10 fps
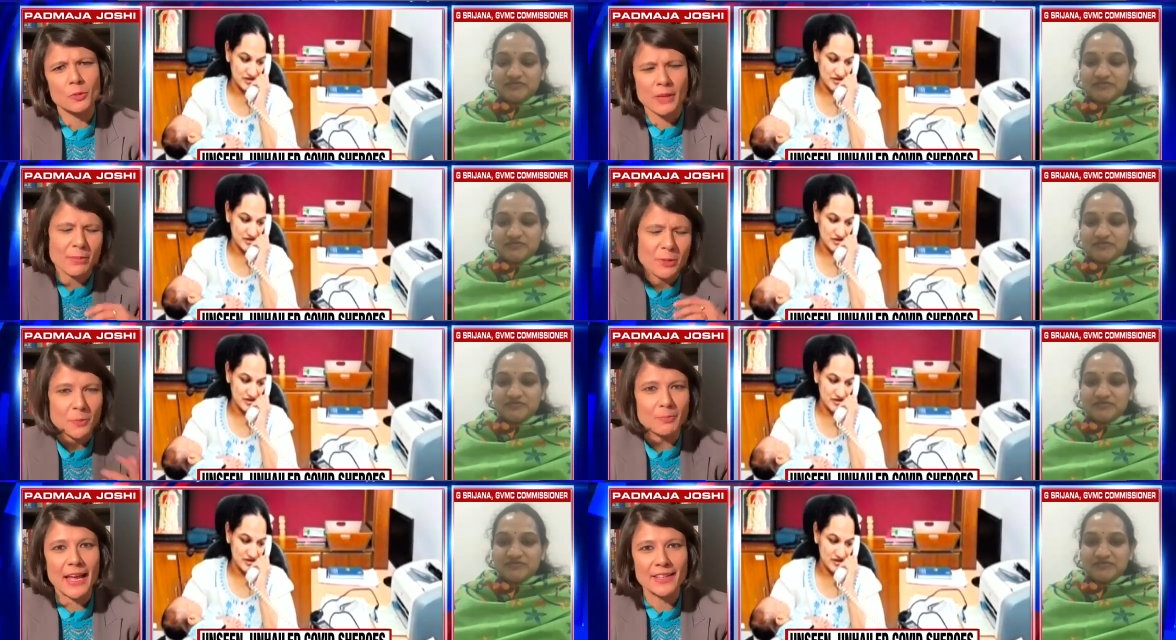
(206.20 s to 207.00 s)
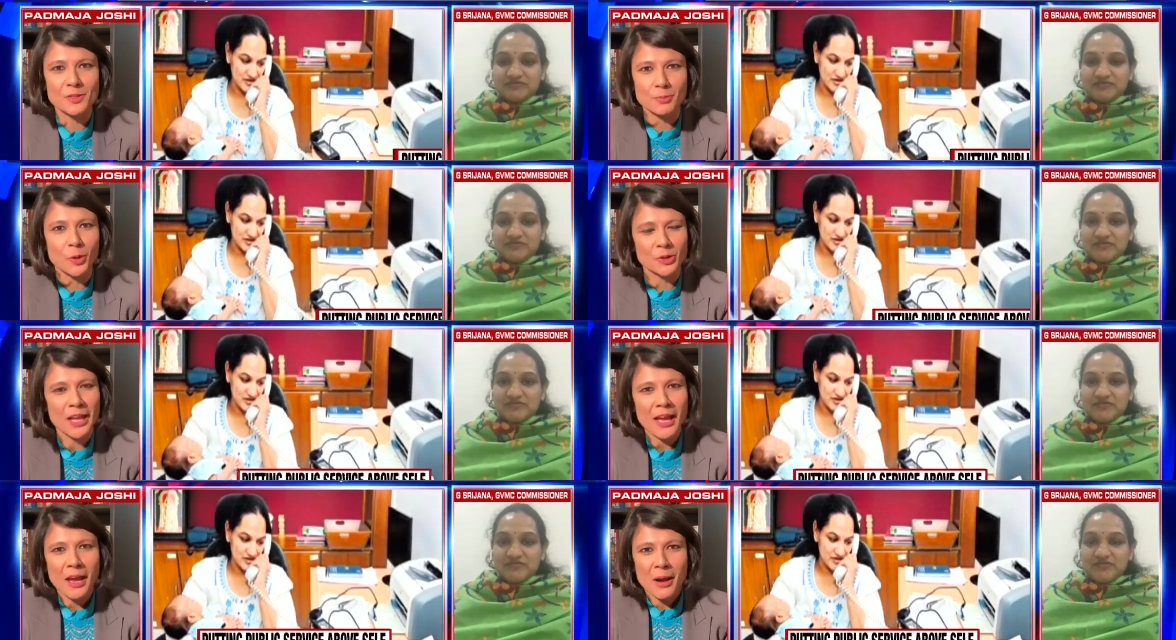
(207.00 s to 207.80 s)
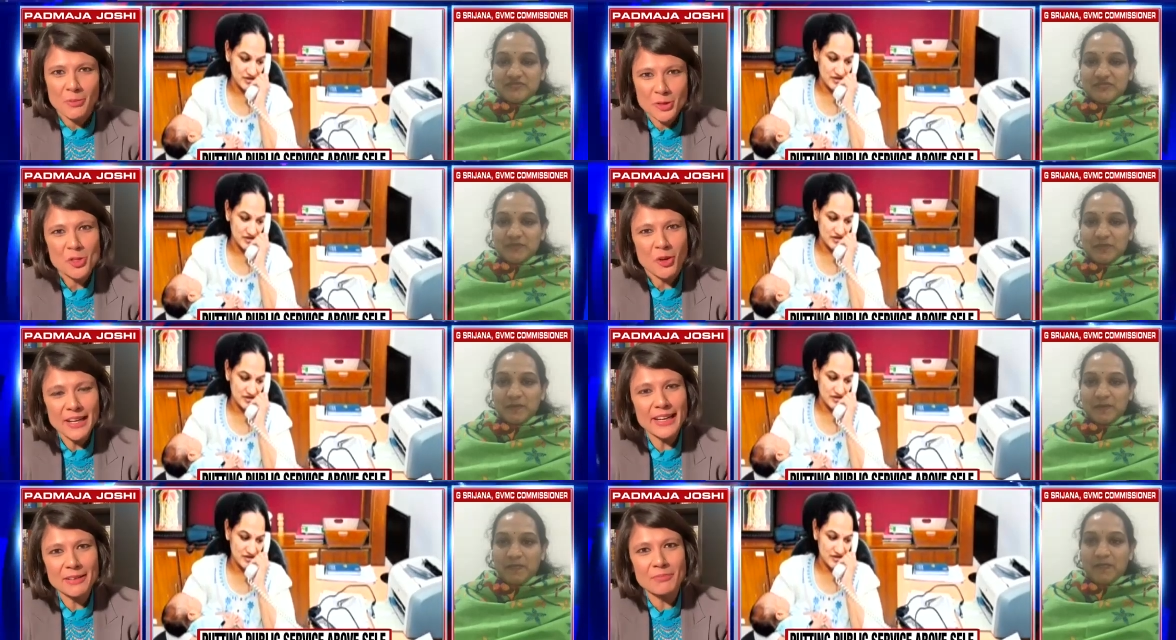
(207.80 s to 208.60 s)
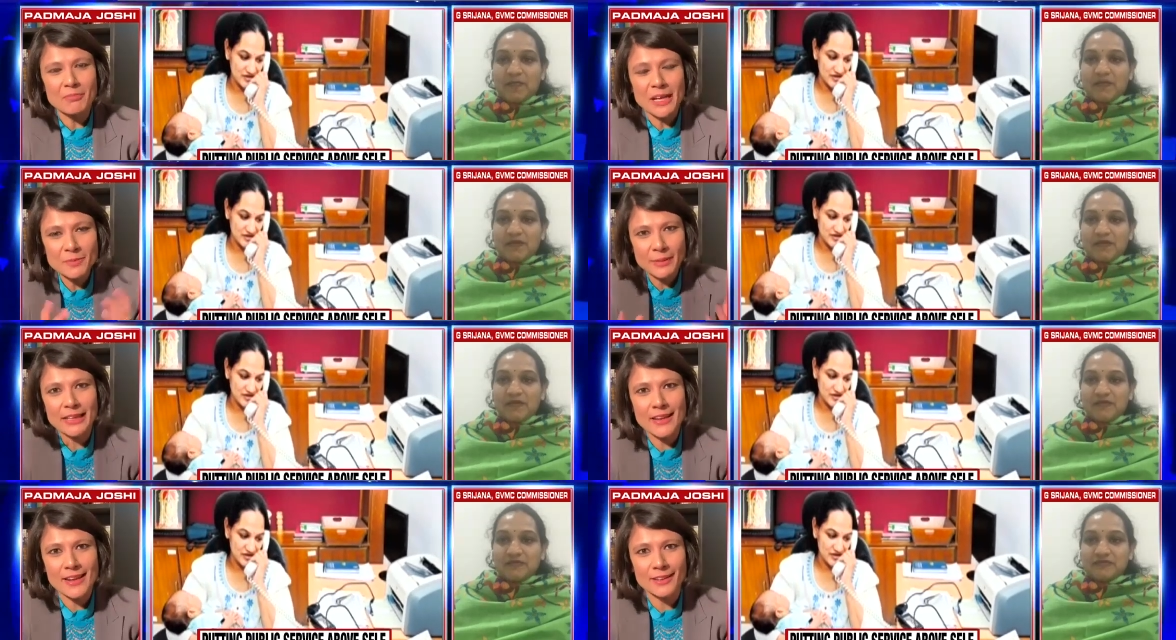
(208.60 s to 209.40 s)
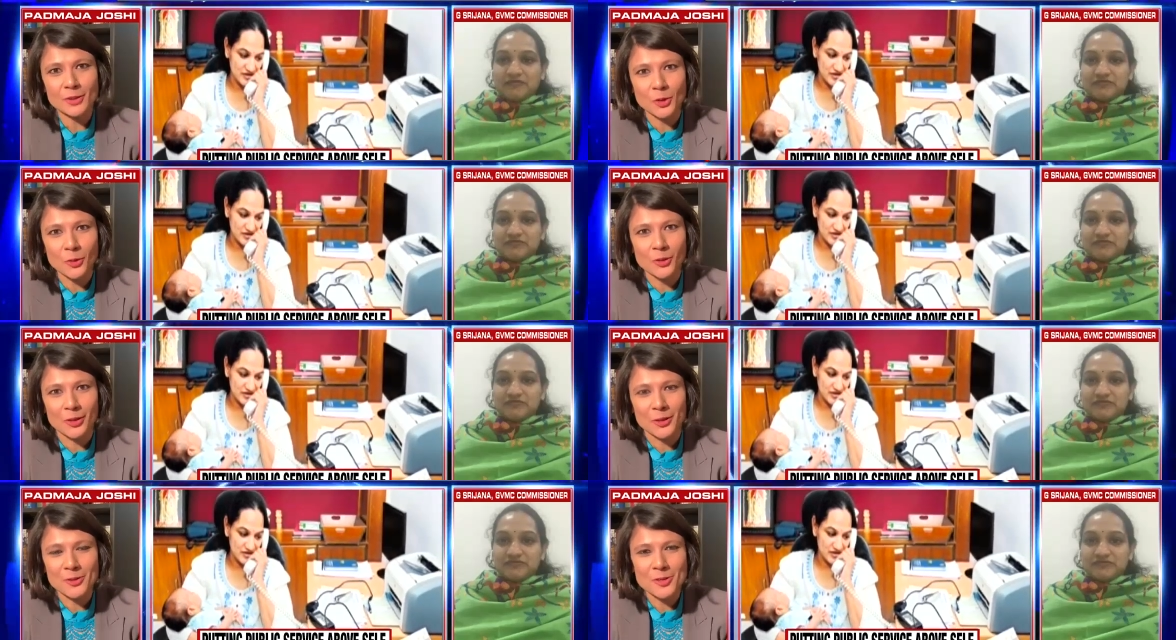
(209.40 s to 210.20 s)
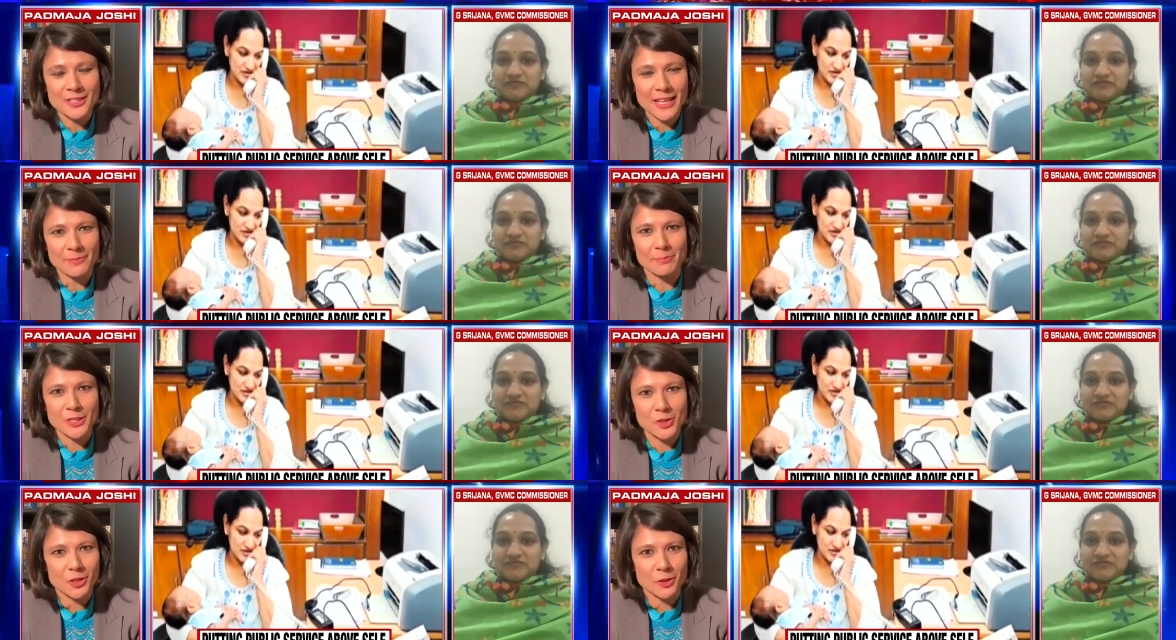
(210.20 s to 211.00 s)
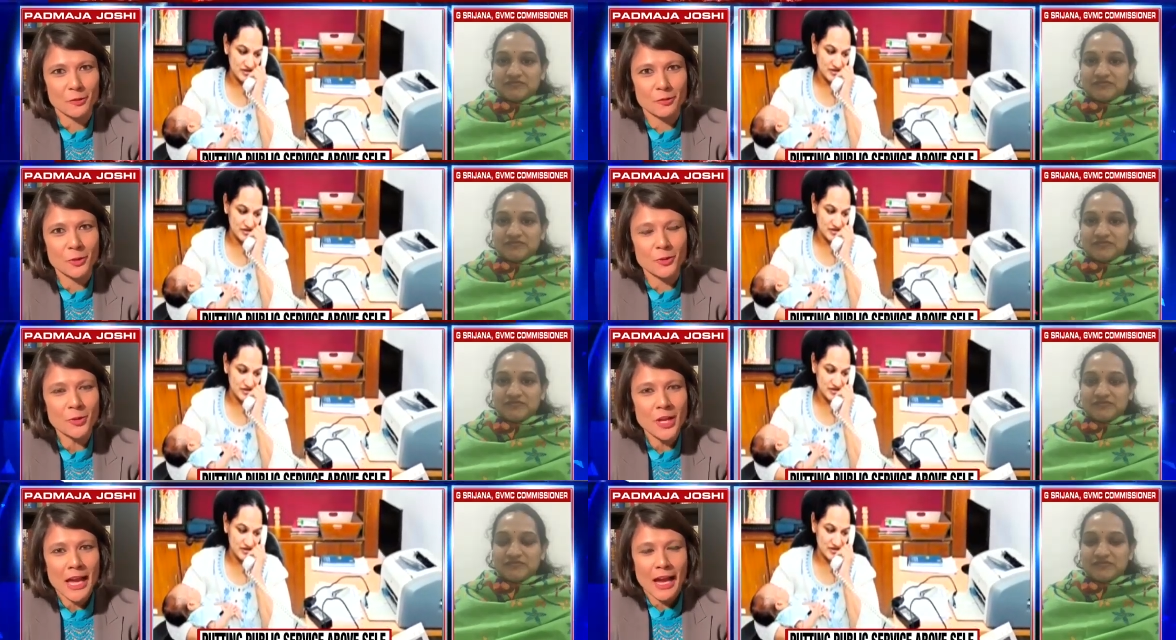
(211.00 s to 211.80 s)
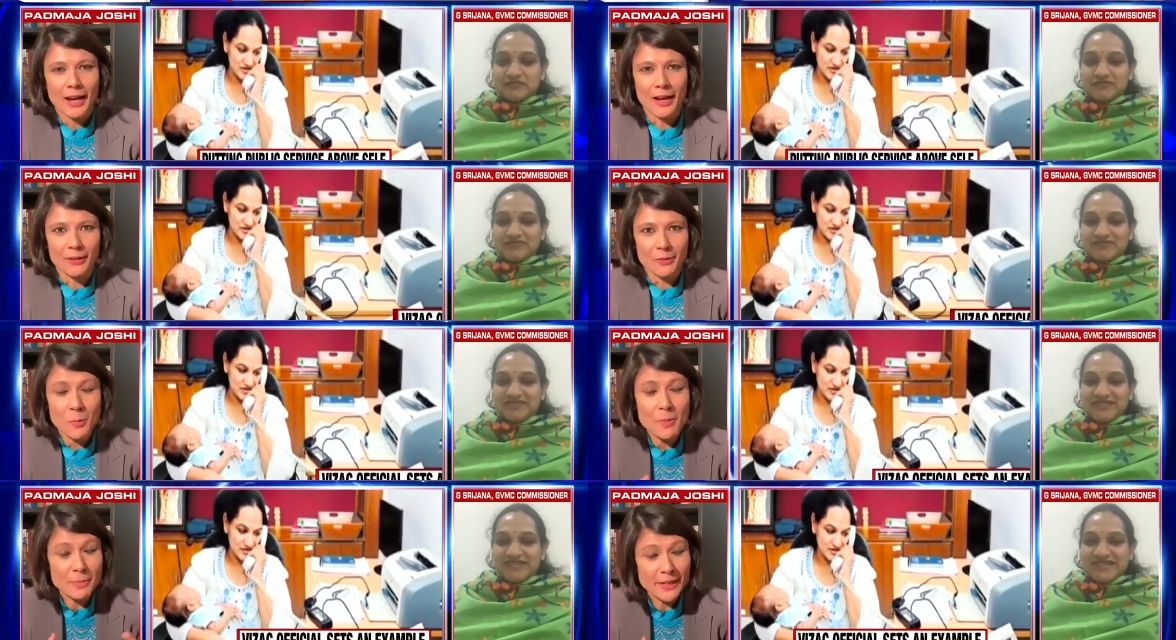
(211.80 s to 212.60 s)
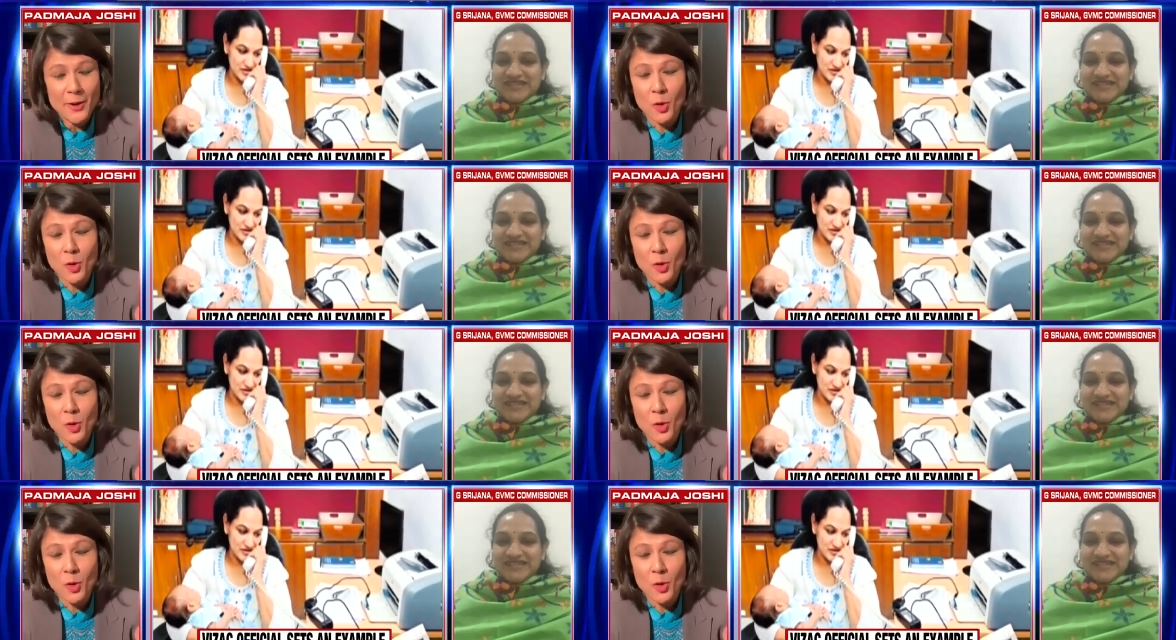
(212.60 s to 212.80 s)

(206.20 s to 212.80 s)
Speaker 1: you'll be able to balance both. But surely it must be taking a toll. You know, just that picture of you, uh, you know, people